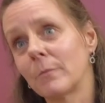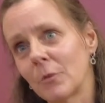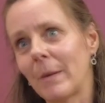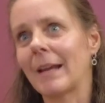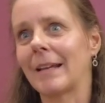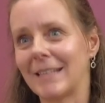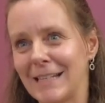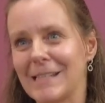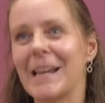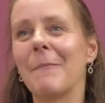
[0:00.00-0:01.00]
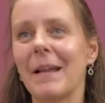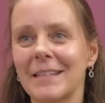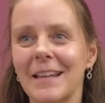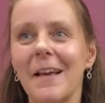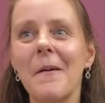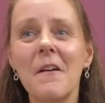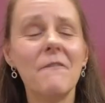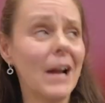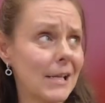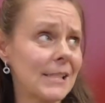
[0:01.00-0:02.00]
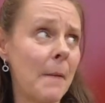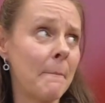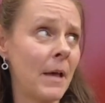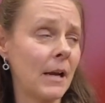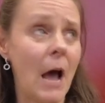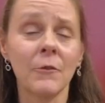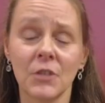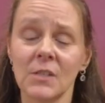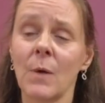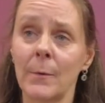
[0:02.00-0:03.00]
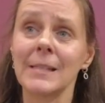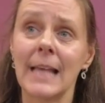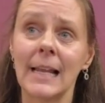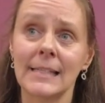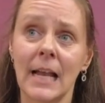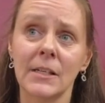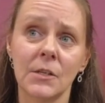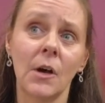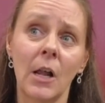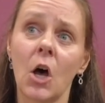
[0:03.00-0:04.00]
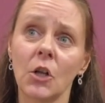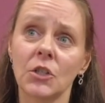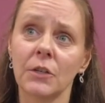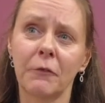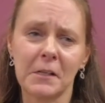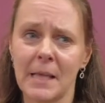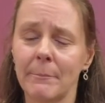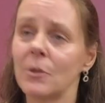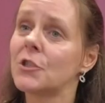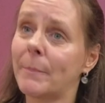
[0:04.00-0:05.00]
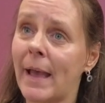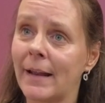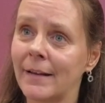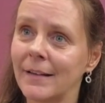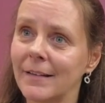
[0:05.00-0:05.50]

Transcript: to make it easier. But there are some countries where we sell Asensio a lot, for example Japan,